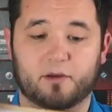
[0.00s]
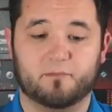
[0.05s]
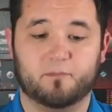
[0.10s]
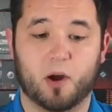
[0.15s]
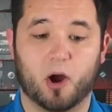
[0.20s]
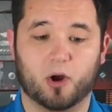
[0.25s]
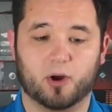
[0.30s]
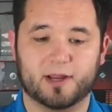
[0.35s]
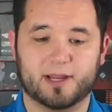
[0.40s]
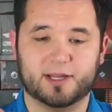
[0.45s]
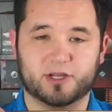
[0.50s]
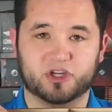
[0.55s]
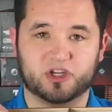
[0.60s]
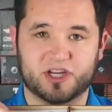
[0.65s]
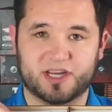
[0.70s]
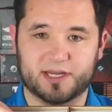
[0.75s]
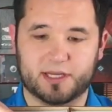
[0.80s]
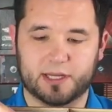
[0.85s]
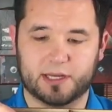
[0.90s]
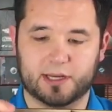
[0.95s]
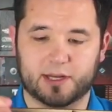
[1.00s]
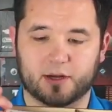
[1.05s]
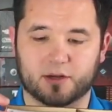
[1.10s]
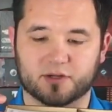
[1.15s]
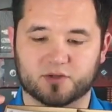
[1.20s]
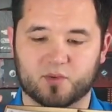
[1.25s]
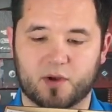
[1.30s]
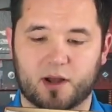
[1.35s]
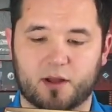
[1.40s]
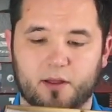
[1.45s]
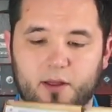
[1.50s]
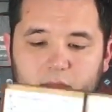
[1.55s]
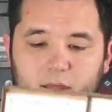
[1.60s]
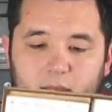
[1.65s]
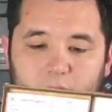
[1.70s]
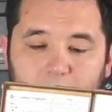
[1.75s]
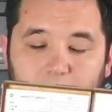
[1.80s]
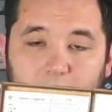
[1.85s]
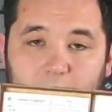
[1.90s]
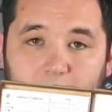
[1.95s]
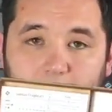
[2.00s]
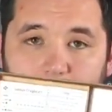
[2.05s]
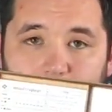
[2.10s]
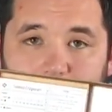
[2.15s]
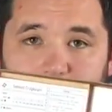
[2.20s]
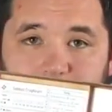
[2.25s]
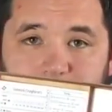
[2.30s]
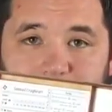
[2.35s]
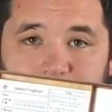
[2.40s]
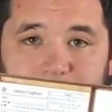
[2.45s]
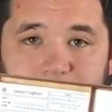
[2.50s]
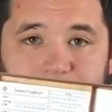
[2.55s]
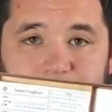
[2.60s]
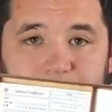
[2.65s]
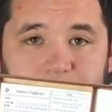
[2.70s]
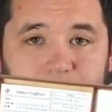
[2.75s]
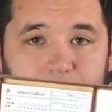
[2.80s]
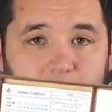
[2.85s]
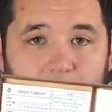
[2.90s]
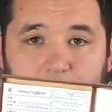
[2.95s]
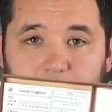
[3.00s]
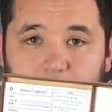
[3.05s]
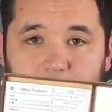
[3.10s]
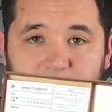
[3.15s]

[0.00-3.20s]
party sheet in here as well. And